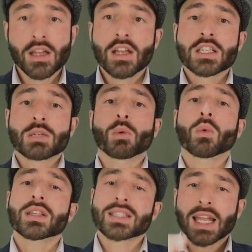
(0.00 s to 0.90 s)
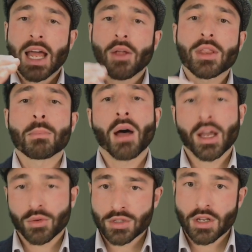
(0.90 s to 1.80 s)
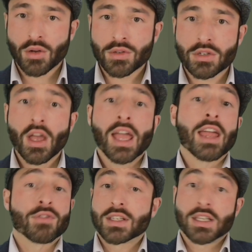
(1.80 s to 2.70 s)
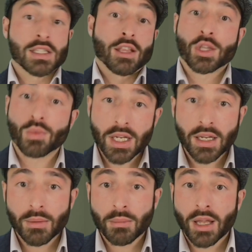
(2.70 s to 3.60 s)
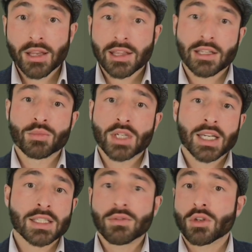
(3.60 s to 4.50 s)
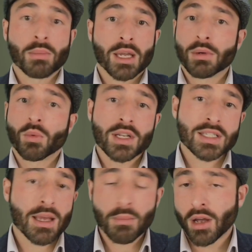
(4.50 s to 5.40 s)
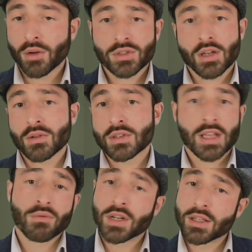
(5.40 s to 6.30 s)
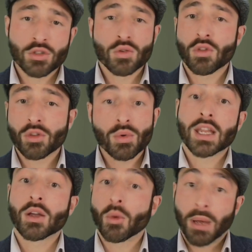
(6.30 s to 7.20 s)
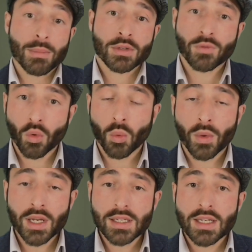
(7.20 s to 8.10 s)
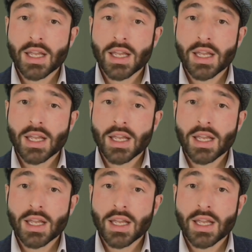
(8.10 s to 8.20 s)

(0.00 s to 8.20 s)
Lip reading: So we want to set out the milestones. If this is a 3-month objective, you maybe want to set milestones every 2, 3, or perhaps 4 weeks.